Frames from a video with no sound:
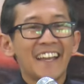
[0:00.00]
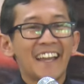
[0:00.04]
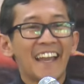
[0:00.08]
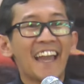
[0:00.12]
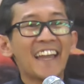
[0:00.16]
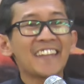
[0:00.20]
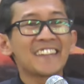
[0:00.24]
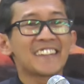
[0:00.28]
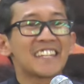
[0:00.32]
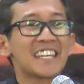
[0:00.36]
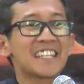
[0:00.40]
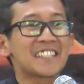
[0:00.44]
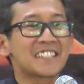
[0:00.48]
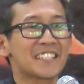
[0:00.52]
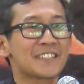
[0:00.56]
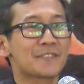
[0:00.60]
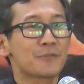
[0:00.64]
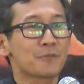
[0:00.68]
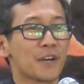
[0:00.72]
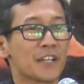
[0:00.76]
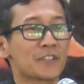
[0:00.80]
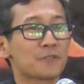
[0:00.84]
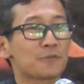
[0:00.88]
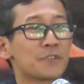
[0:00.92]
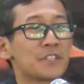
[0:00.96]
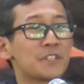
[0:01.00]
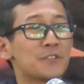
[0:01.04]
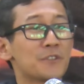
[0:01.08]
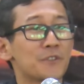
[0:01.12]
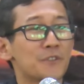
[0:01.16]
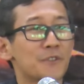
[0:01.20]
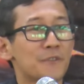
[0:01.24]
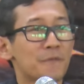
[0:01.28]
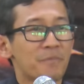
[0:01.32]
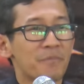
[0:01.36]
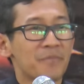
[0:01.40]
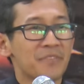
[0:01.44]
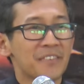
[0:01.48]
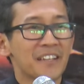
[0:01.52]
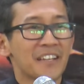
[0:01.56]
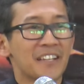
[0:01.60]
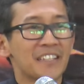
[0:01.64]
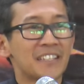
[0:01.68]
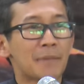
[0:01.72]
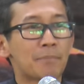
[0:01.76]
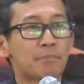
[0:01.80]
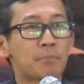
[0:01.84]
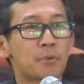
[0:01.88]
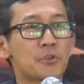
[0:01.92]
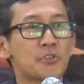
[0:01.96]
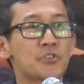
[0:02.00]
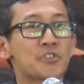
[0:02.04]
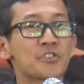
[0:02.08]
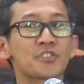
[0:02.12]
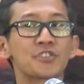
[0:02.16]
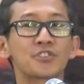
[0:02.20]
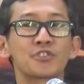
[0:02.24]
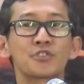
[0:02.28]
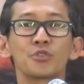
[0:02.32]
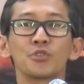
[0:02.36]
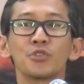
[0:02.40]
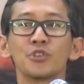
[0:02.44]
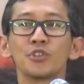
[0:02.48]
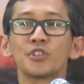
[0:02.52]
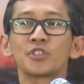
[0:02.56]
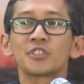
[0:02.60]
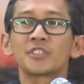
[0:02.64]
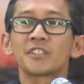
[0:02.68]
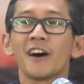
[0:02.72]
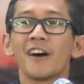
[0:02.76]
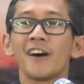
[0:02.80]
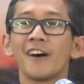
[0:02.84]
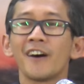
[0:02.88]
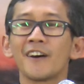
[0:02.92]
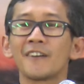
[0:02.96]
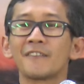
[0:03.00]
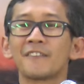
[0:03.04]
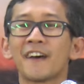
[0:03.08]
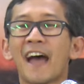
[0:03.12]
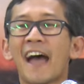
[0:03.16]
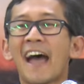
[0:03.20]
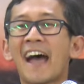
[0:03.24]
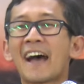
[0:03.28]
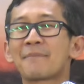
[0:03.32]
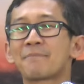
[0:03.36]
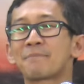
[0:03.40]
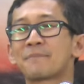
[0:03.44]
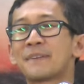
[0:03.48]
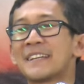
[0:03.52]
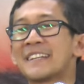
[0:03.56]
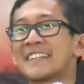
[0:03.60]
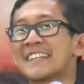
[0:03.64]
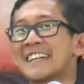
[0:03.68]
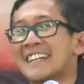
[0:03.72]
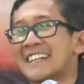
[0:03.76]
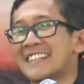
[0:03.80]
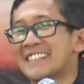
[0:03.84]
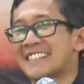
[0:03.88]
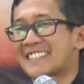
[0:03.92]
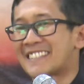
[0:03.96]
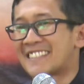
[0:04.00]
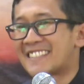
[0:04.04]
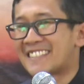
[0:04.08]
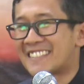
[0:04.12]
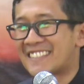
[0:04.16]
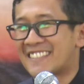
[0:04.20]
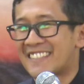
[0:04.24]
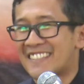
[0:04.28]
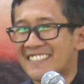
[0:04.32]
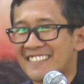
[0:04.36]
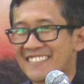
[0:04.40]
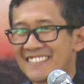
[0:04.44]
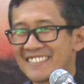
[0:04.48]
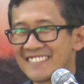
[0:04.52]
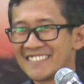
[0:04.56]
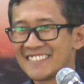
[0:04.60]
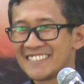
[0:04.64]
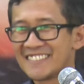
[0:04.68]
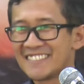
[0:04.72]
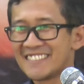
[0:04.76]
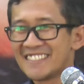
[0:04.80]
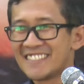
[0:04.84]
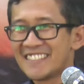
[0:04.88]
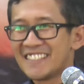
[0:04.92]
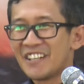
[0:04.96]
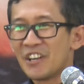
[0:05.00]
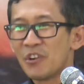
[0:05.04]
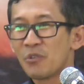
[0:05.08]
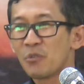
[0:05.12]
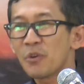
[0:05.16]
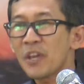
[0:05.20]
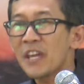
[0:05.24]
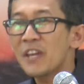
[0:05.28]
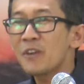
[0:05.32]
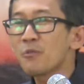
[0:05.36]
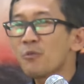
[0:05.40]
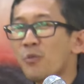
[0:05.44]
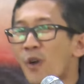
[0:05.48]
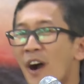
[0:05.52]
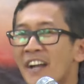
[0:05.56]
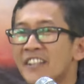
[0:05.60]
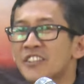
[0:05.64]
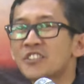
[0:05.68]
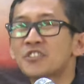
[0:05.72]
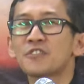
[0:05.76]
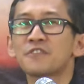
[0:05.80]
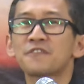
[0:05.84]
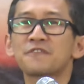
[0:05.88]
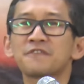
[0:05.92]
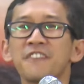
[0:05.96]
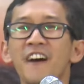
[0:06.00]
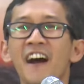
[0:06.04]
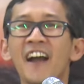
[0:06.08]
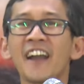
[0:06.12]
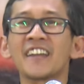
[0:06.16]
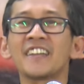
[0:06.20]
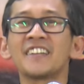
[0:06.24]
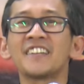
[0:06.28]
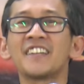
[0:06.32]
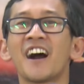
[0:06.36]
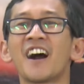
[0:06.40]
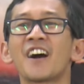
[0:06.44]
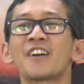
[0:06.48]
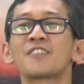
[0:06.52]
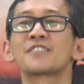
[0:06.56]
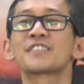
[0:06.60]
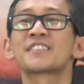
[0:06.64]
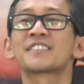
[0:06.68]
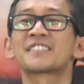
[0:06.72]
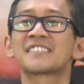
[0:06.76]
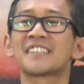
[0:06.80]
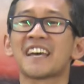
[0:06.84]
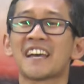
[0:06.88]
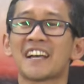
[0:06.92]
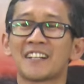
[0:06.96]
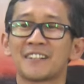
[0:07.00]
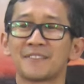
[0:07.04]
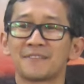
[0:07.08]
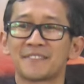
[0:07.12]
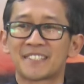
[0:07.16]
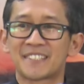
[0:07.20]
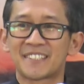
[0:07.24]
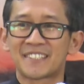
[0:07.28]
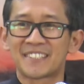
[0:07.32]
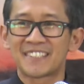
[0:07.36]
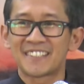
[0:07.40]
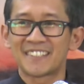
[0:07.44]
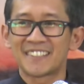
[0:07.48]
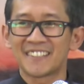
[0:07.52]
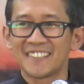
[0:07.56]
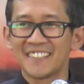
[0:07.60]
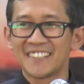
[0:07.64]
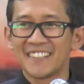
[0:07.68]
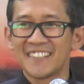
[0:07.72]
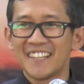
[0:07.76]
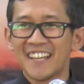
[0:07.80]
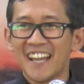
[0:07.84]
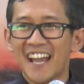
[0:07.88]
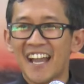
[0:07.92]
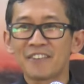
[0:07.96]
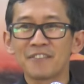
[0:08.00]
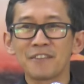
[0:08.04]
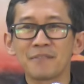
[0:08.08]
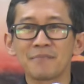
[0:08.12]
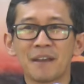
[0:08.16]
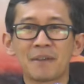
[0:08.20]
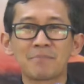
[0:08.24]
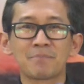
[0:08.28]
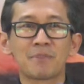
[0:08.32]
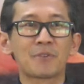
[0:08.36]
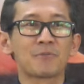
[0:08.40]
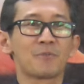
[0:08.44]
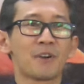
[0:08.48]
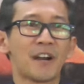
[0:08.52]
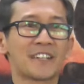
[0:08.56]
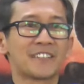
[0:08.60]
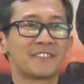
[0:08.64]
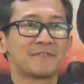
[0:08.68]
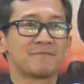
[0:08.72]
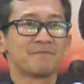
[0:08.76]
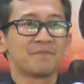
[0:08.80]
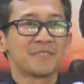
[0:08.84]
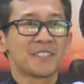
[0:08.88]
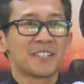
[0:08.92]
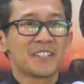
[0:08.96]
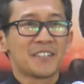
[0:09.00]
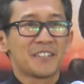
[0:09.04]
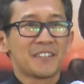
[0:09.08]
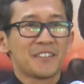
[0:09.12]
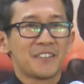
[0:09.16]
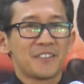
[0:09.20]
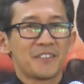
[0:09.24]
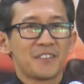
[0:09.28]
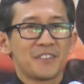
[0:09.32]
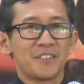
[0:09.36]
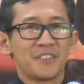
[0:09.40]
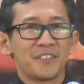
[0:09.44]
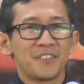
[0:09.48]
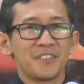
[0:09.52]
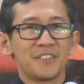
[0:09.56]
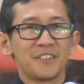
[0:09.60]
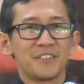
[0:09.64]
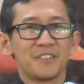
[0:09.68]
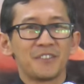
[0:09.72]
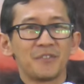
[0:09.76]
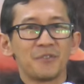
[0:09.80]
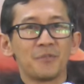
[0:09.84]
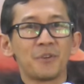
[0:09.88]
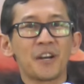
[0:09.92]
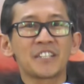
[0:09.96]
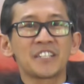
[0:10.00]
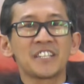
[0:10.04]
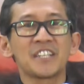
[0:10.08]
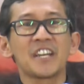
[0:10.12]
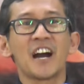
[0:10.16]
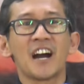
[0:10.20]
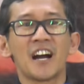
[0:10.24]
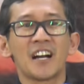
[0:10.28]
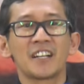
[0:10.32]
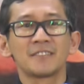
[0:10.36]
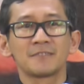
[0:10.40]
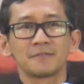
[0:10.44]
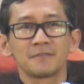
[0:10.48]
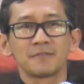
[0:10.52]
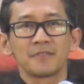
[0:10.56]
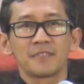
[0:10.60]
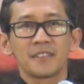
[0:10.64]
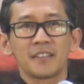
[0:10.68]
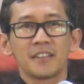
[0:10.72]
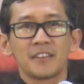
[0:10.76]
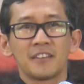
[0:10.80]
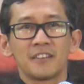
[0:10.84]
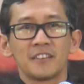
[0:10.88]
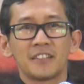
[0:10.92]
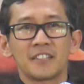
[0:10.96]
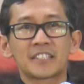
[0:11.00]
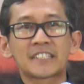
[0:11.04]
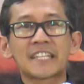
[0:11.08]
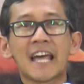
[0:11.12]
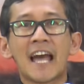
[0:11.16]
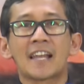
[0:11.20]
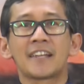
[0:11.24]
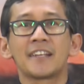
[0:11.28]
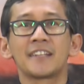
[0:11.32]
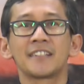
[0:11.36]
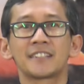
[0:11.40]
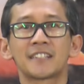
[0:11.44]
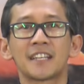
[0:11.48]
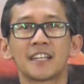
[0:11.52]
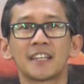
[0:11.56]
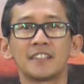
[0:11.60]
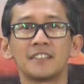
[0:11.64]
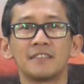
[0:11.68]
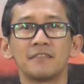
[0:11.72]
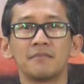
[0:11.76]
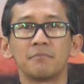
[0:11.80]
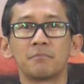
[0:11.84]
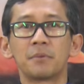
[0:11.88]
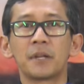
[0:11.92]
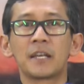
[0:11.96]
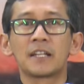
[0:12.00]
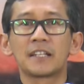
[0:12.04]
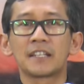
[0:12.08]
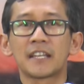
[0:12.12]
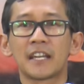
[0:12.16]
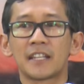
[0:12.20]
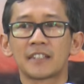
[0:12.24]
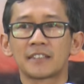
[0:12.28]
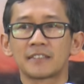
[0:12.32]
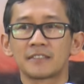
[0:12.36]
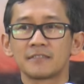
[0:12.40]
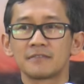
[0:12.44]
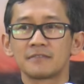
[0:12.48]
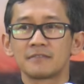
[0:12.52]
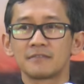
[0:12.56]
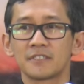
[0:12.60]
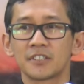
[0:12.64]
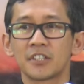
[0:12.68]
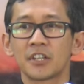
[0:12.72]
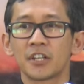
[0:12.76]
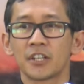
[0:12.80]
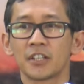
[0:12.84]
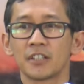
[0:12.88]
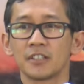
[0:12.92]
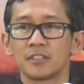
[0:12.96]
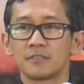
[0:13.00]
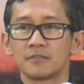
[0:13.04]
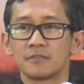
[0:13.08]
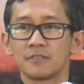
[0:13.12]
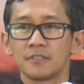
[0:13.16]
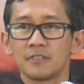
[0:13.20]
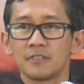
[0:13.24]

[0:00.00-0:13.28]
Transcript: And this is what we do the pursuit of happiness. We want to find ourselves. I remember one, one young, talented, brilliant girl